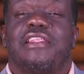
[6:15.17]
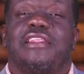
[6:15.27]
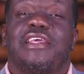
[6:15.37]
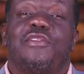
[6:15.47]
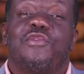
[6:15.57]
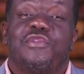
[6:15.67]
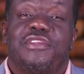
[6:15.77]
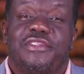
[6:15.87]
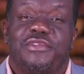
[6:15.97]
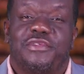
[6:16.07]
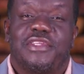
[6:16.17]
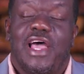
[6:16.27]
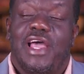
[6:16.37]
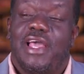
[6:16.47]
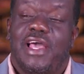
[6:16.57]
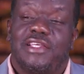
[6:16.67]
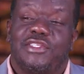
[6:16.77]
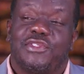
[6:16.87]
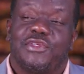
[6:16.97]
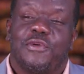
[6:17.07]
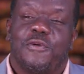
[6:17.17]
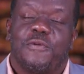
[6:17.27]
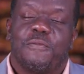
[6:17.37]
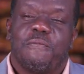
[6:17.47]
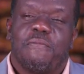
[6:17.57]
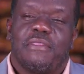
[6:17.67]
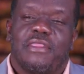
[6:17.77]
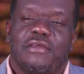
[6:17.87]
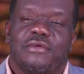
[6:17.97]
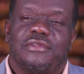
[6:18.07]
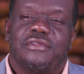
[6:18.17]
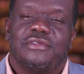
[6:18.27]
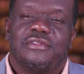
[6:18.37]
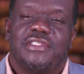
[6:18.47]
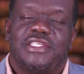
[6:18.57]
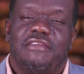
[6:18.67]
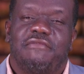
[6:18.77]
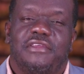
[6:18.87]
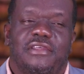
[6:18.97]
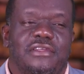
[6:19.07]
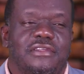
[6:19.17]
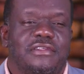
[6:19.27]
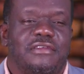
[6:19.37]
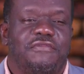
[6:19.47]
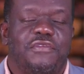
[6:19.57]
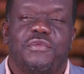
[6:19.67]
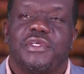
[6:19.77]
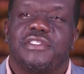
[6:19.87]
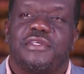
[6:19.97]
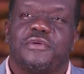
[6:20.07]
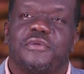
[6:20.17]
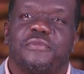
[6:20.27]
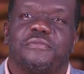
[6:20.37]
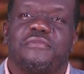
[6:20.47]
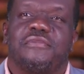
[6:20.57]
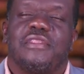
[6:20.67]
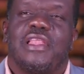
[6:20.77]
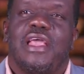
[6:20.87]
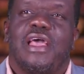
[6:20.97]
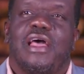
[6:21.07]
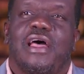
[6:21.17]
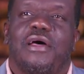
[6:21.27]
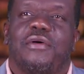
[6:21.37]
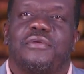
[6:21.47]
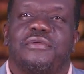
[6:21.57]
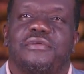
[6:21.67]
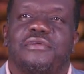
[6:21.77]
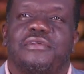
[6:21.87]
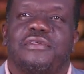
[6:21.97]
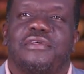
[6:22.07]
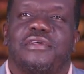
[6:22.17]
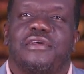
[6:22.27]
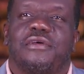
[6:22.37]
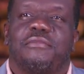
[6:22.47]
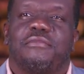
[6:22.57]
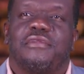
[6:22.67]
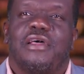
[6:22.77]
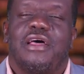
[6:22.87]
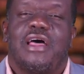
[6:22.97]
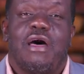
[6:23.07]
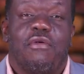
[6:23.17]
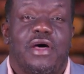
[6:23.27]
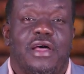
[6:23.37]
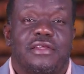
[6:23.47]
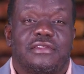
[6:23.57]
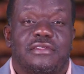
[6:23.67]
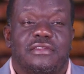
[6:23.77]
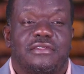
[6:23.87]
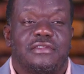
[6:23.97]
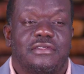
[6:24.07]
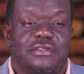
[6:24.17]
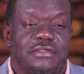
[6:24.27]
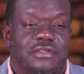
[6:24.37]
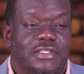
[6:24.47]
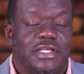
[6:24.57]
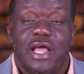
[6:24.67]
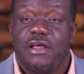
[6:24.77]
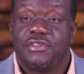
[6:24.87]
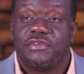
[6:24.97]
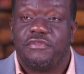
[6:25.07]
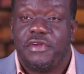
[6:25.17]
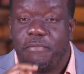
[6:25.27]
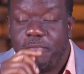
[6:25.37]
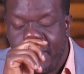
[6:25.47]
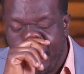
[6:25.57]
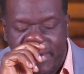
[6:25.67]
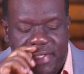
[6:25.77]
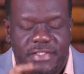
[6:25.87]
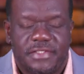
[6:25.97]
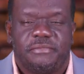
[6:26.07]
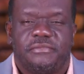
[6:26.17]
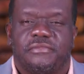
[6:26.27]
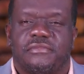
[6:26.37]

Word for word: They know the truth. I, I saw on, on TV a few weeks ago how um, our, I think, House of Rep members